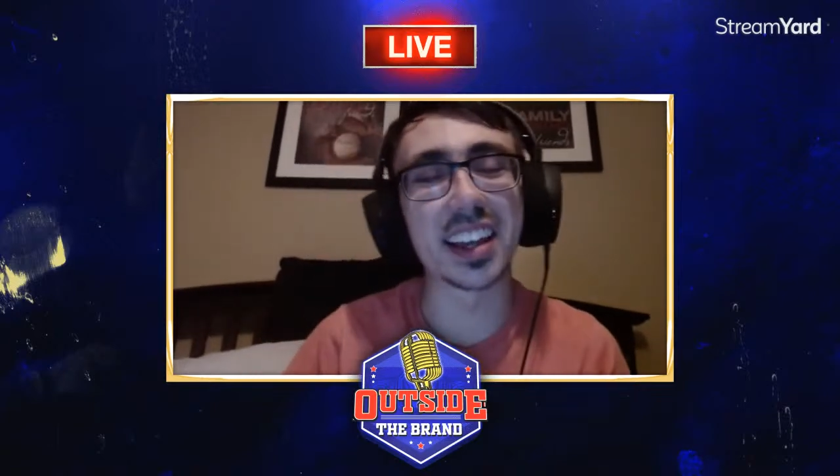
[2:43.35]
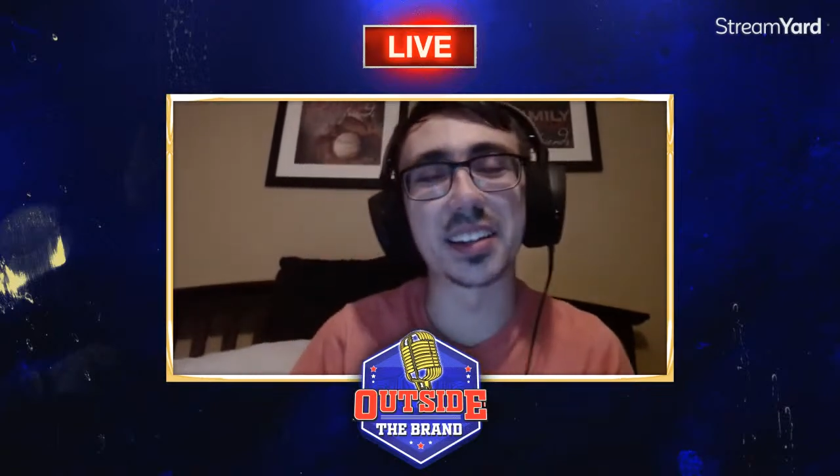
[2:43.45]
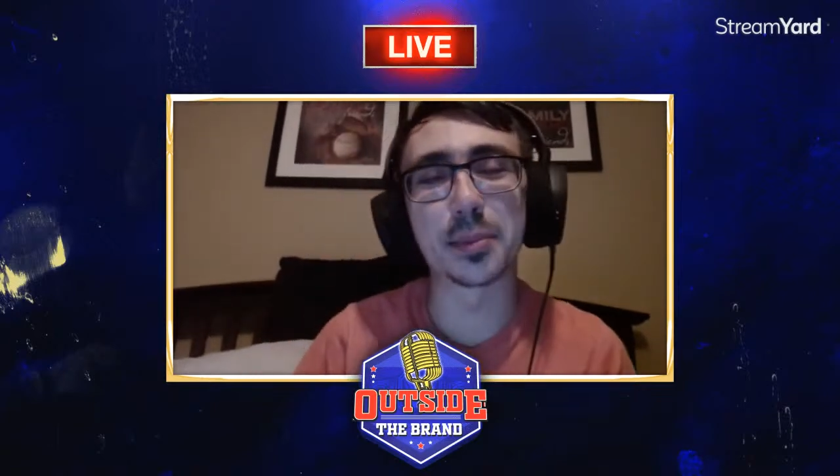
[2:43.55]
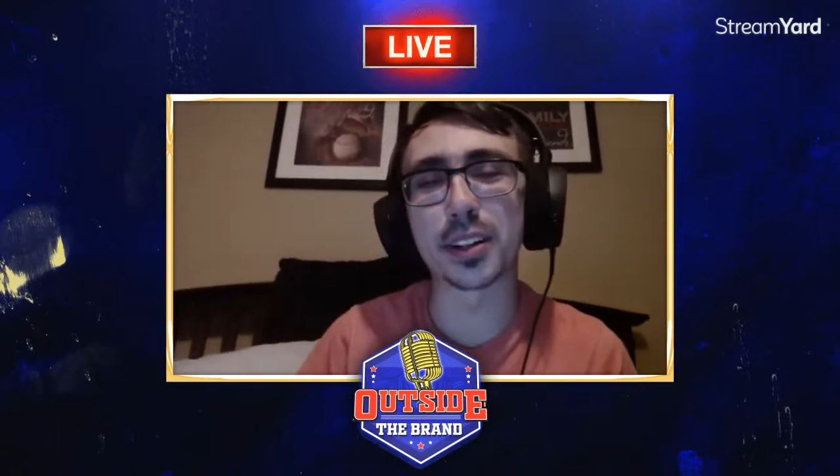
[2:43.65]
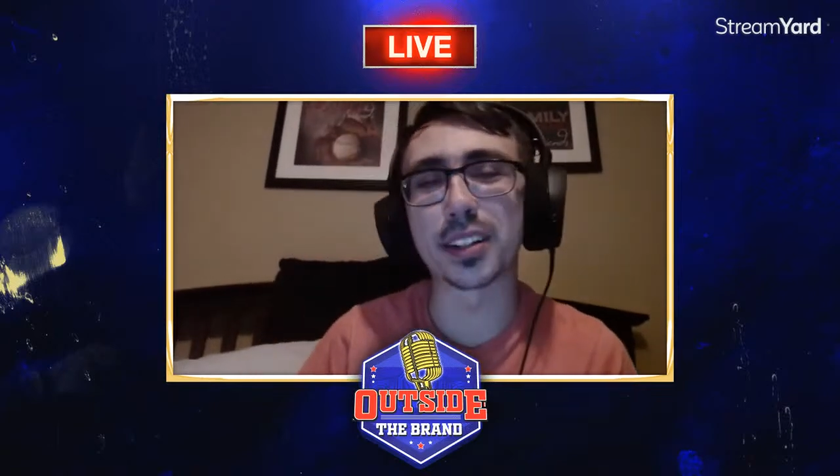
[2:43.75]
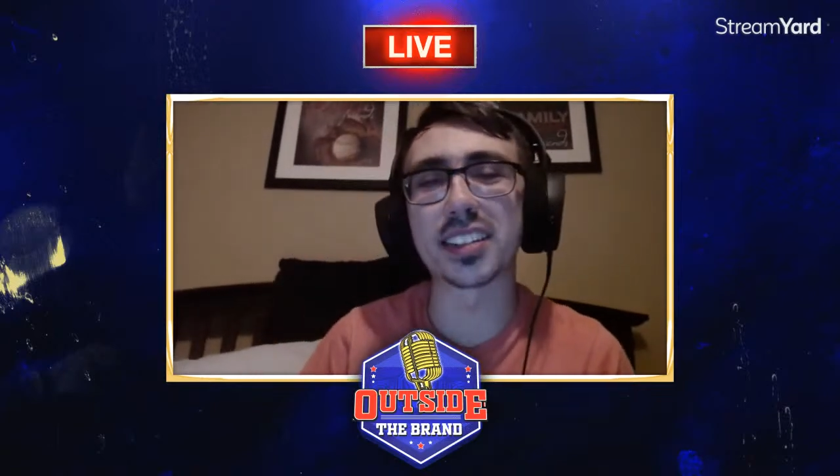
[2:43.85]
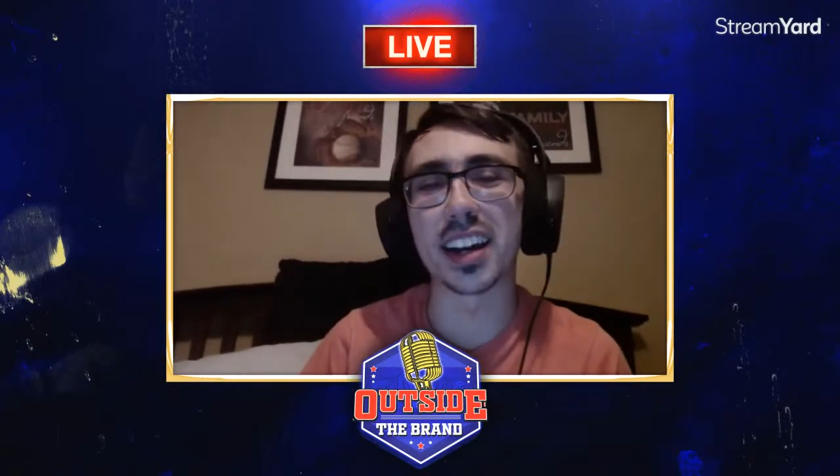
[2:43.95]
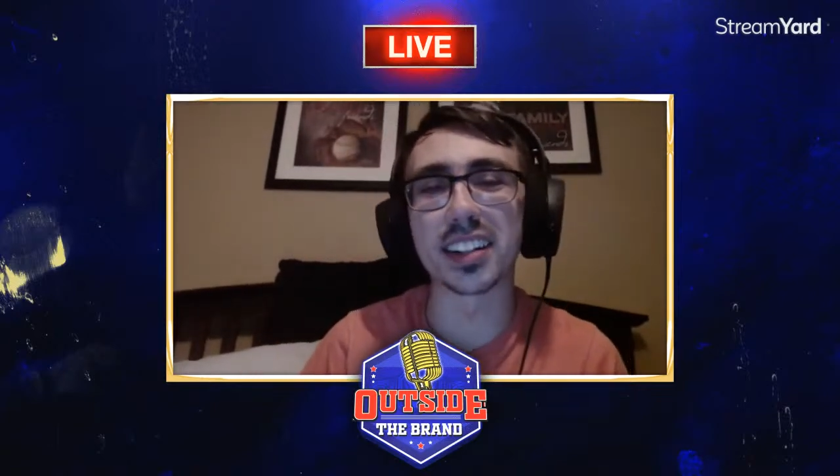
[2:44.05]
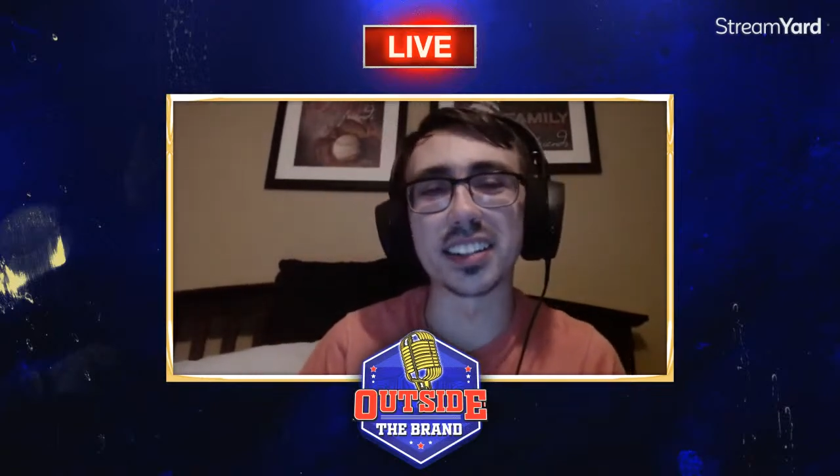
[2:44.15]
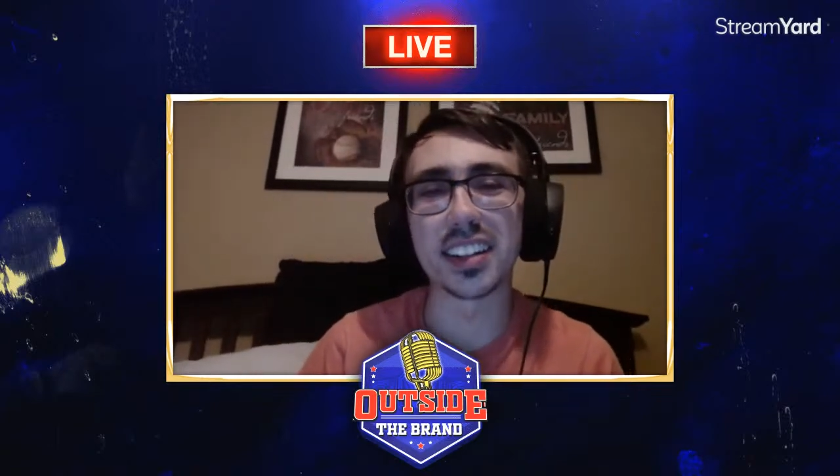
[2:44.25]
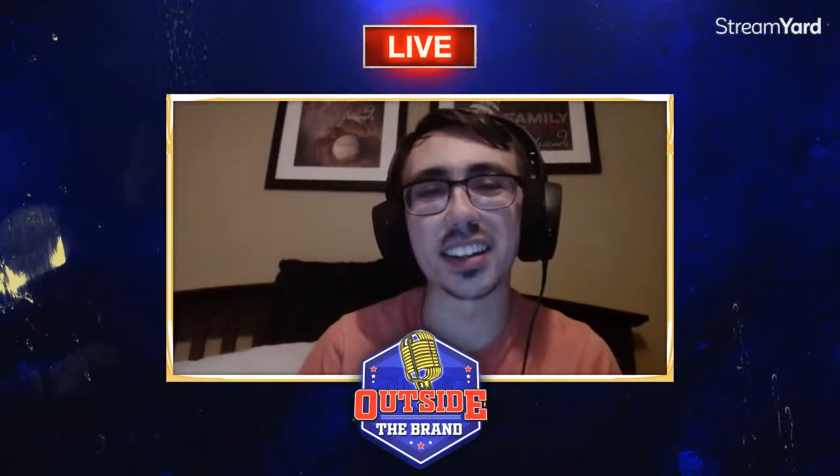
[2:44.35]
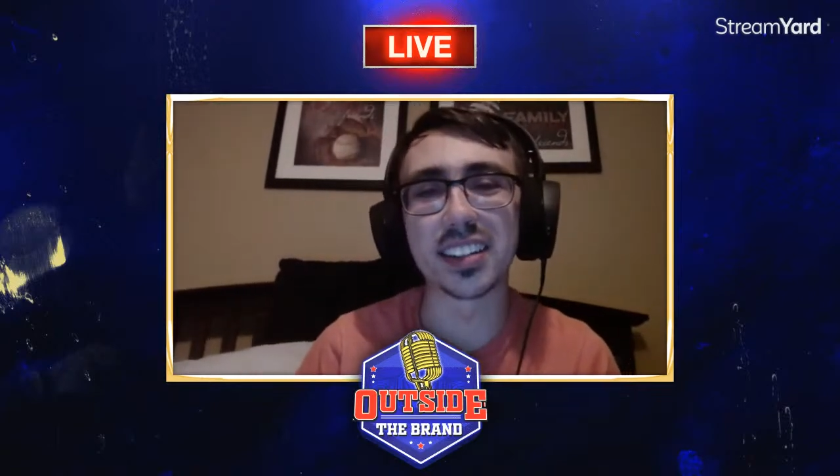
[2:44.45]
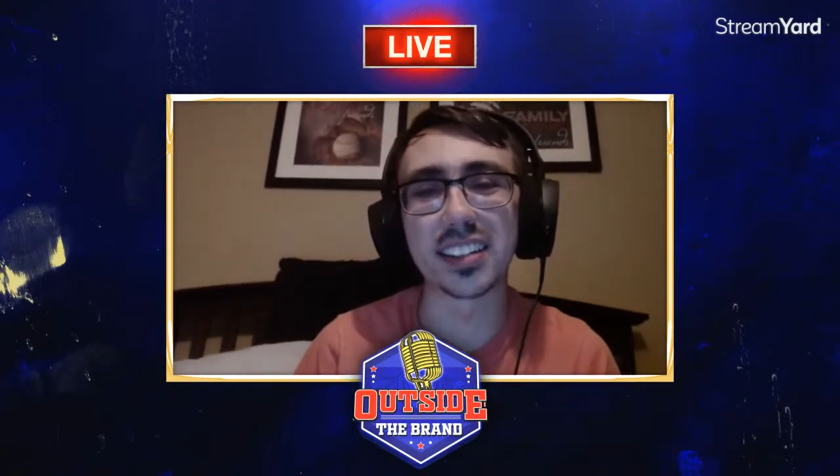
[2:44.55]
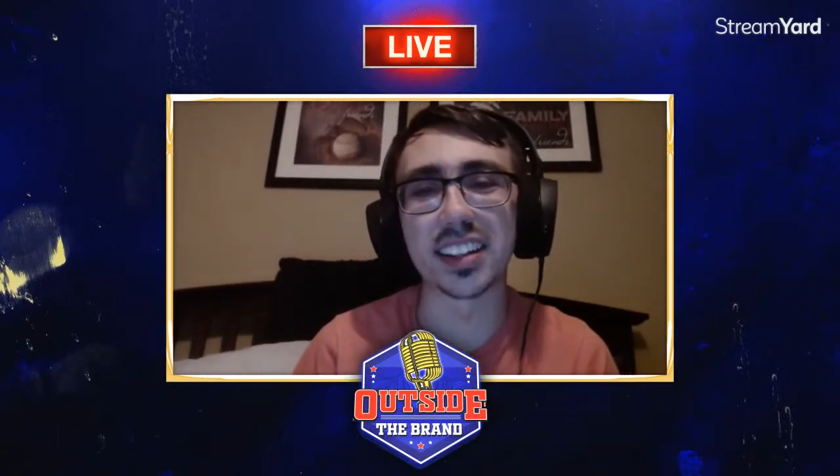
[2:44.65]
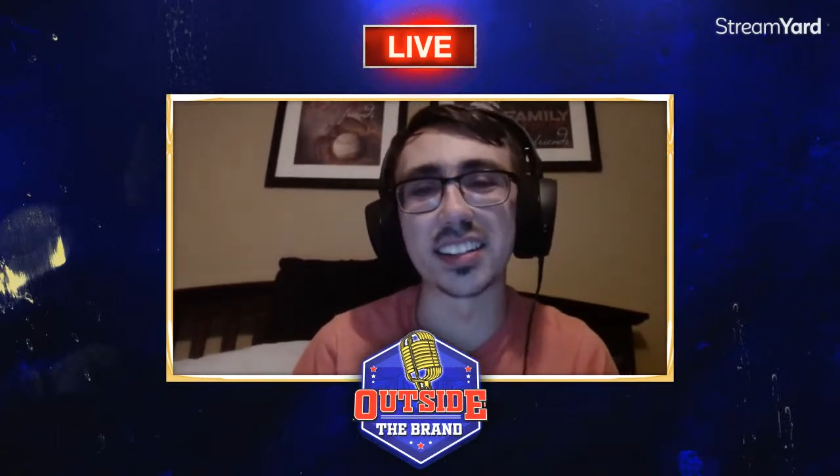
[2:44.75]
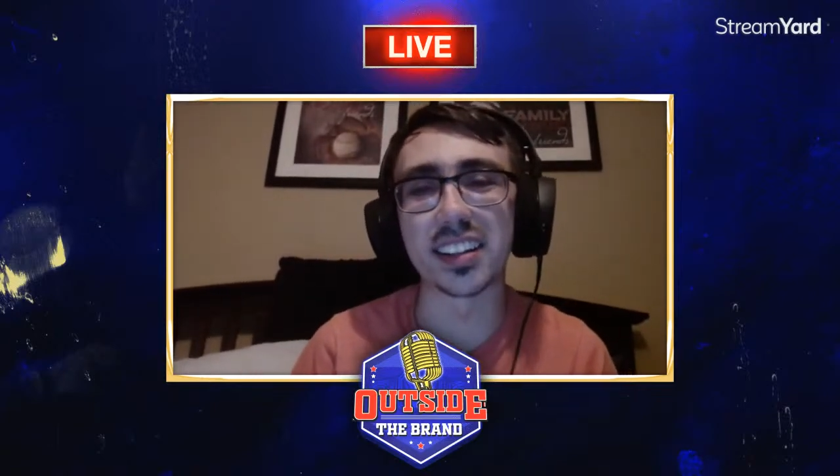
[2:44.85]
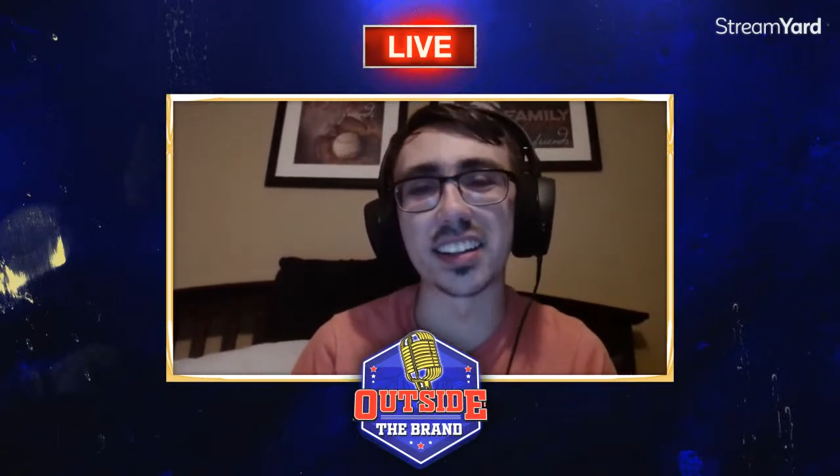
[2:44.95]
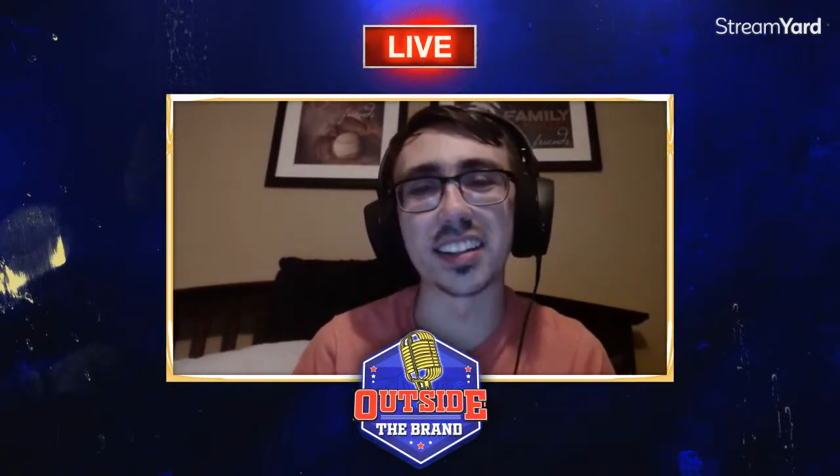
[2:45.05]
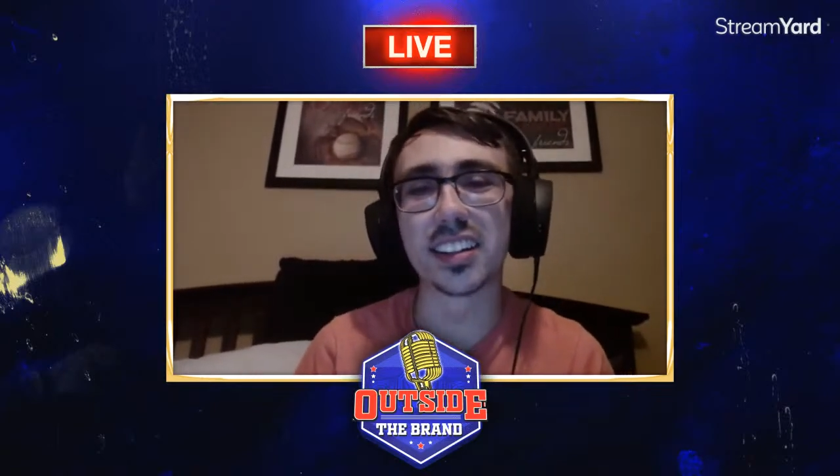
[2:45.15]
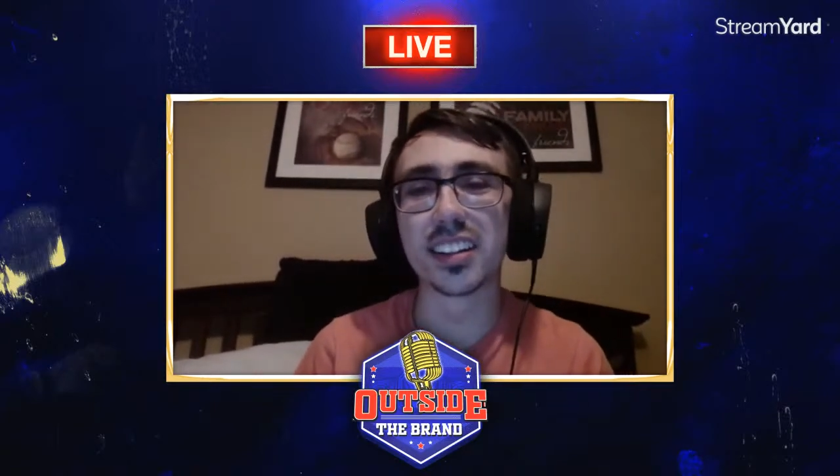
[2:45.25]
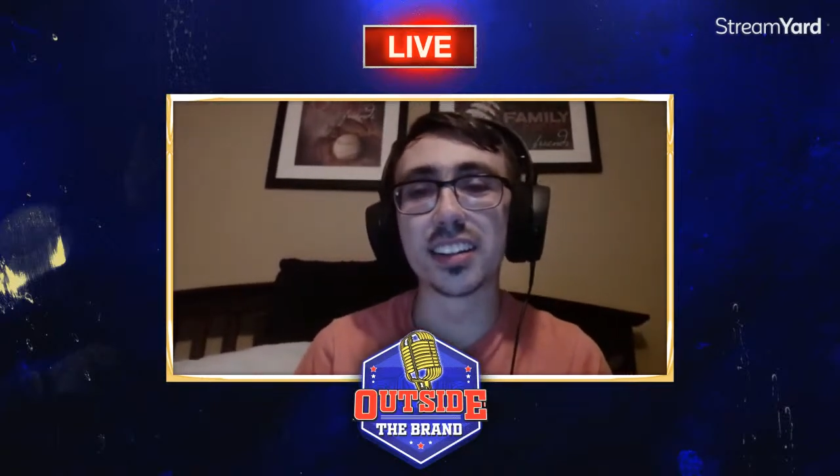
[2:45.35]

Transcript: that Prince Nana does as